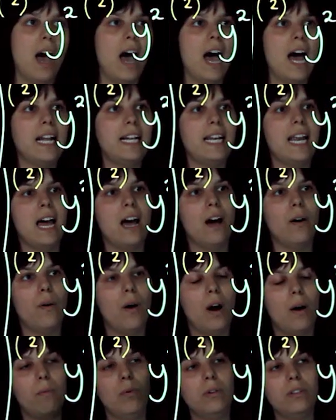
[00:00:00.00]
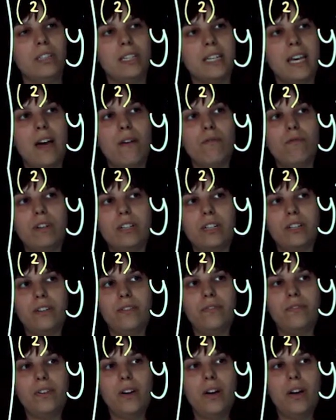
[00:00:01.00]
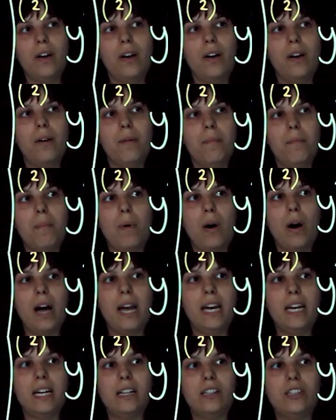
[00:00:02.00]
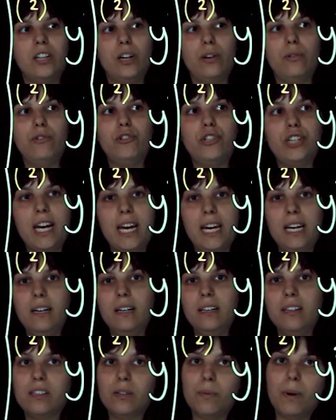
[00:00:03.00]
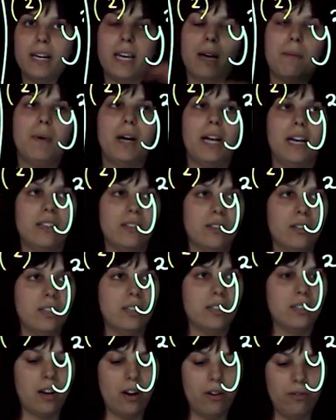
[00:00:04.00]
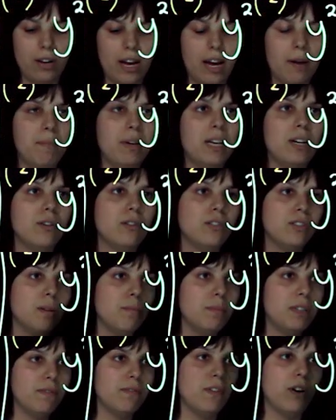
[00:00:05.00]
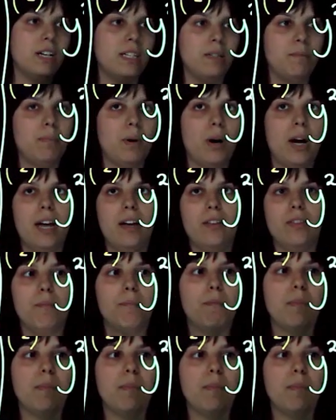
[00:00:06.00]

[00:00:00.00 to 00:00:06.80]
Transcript: And now I want to get rid of my 2g, so I get my x on its own. And because I'm dividing by it at the